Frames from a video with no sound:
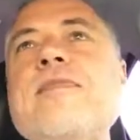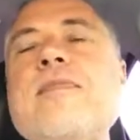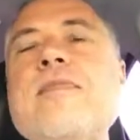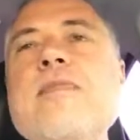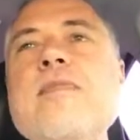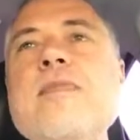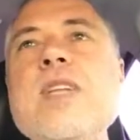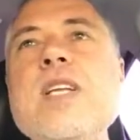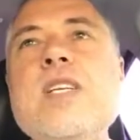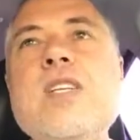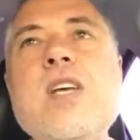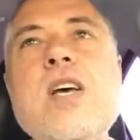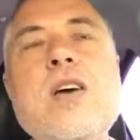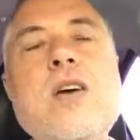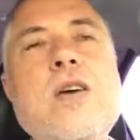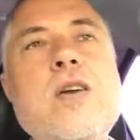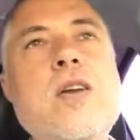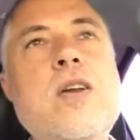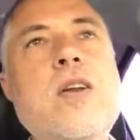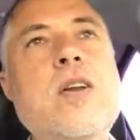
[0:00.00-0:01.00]
So
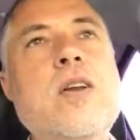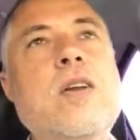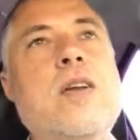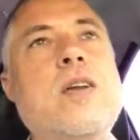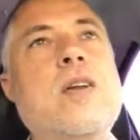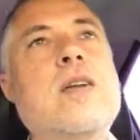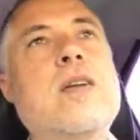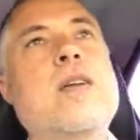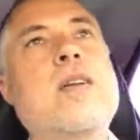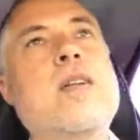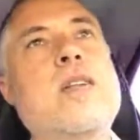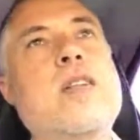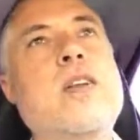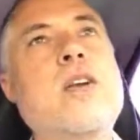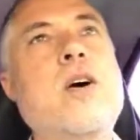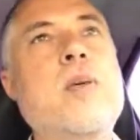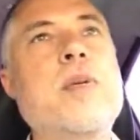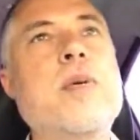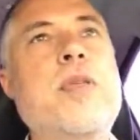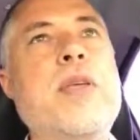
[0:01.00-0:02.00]
the
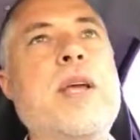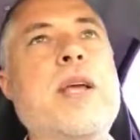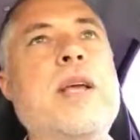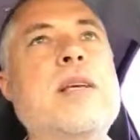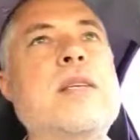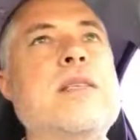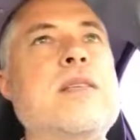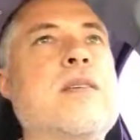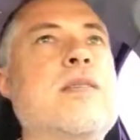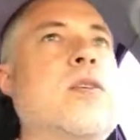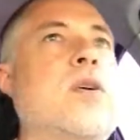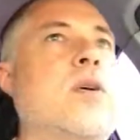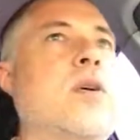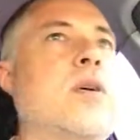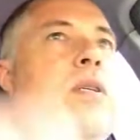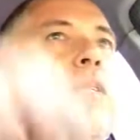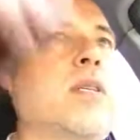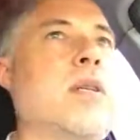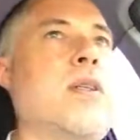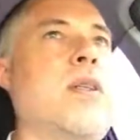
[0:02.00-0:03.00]
normal thing is, of course,
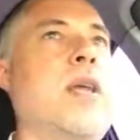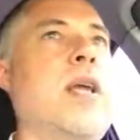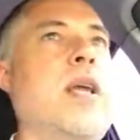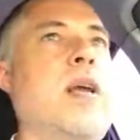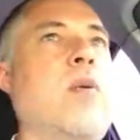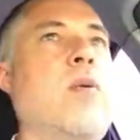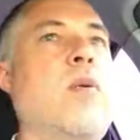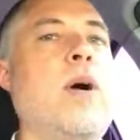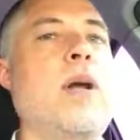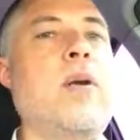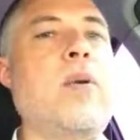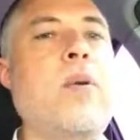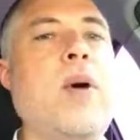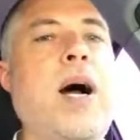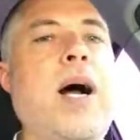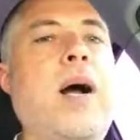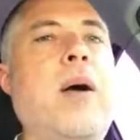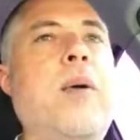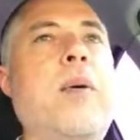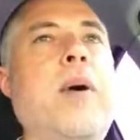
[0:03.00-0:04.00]
to think, what do I
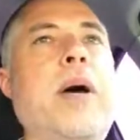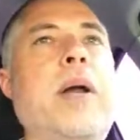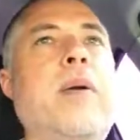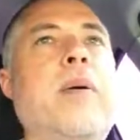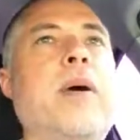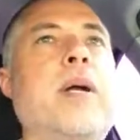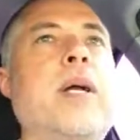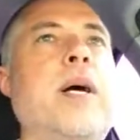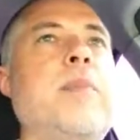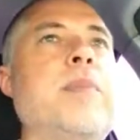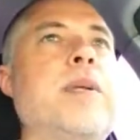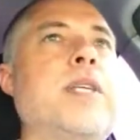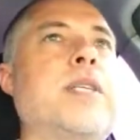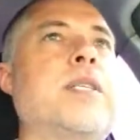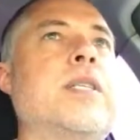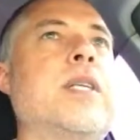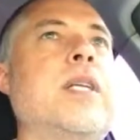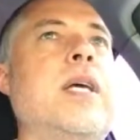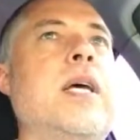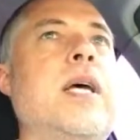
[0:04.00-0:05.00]
want to accomplish
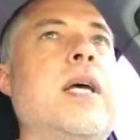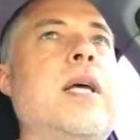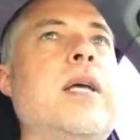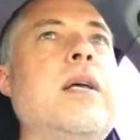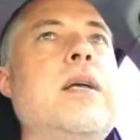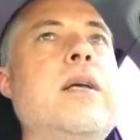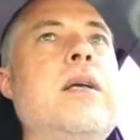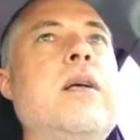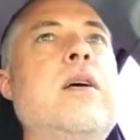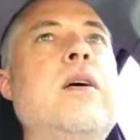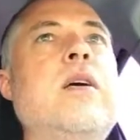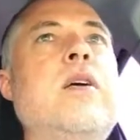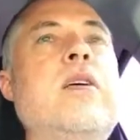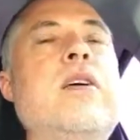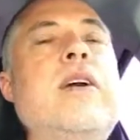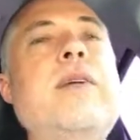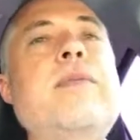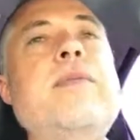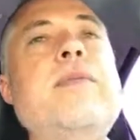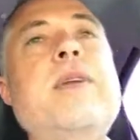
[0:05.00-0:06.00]
today? Or
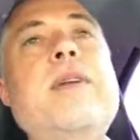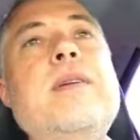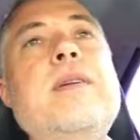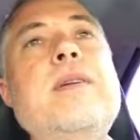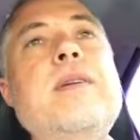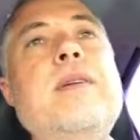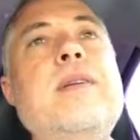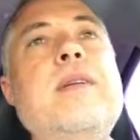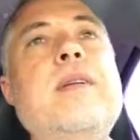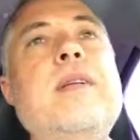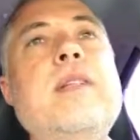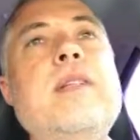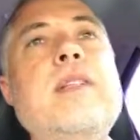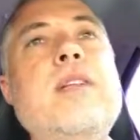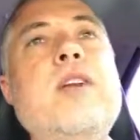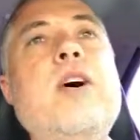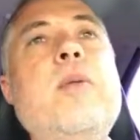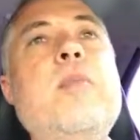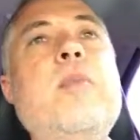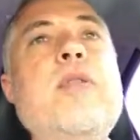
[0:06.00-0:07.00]
even the
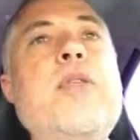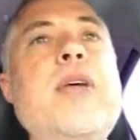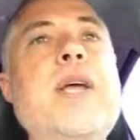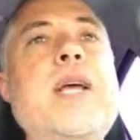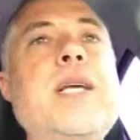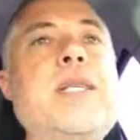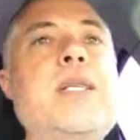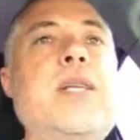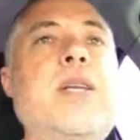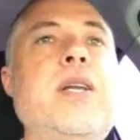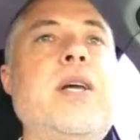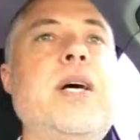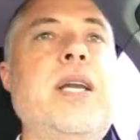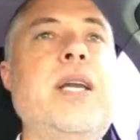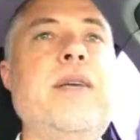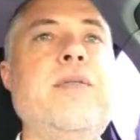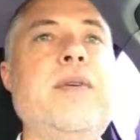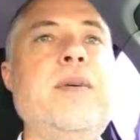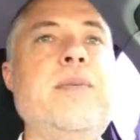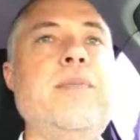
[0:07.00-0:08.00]
normal thing is to not
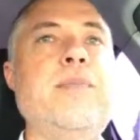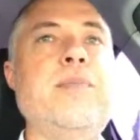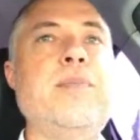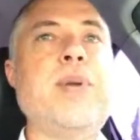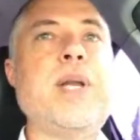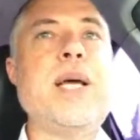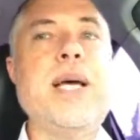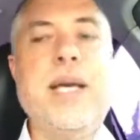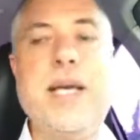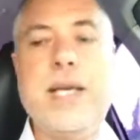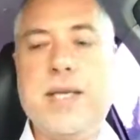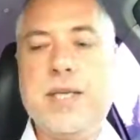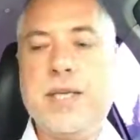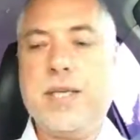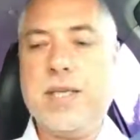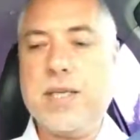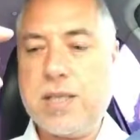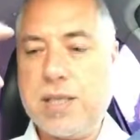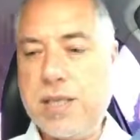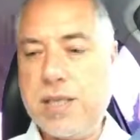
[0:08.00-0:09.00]
even plan, to
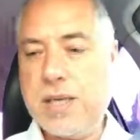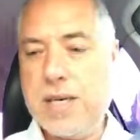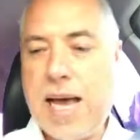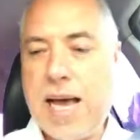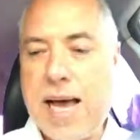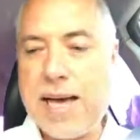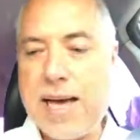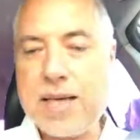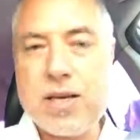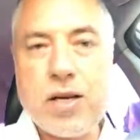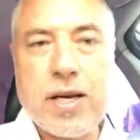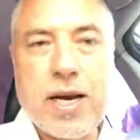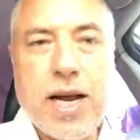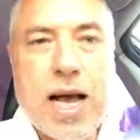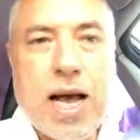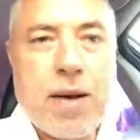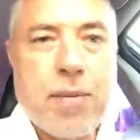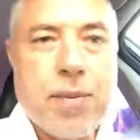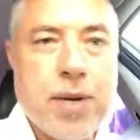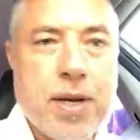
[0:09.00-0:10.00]
just act on
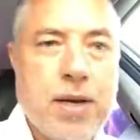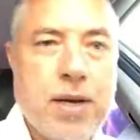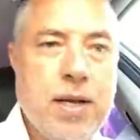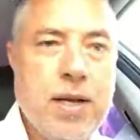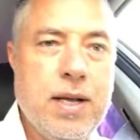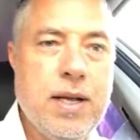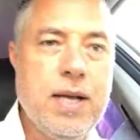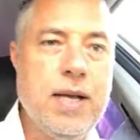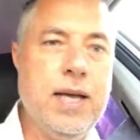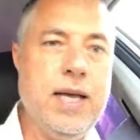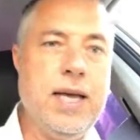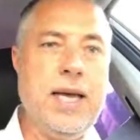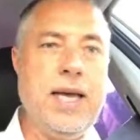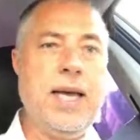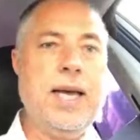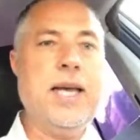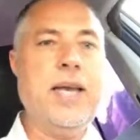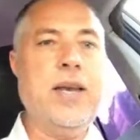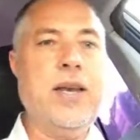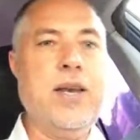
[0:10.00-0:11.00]
habit.
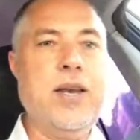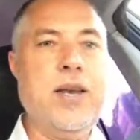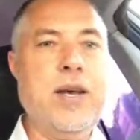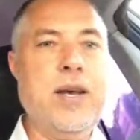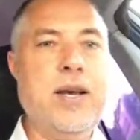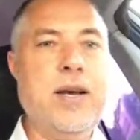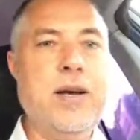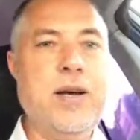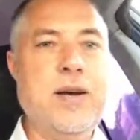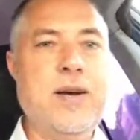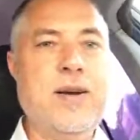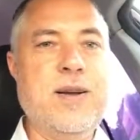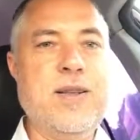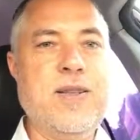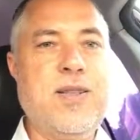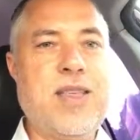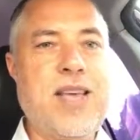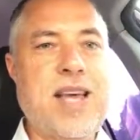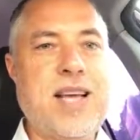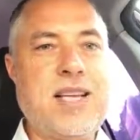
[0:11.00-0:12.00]
And
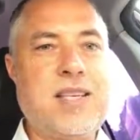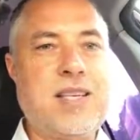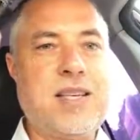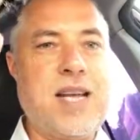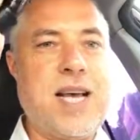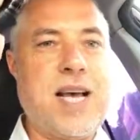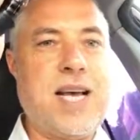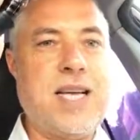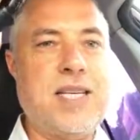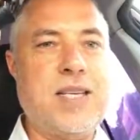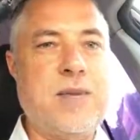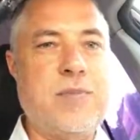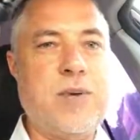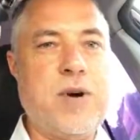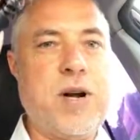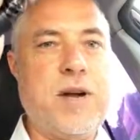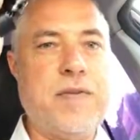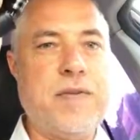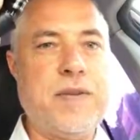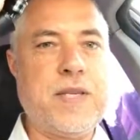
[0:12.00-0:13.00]
thanks, Acid
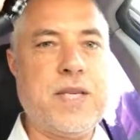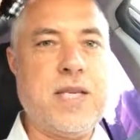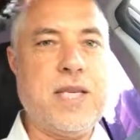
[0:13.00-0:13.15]
Prophecy.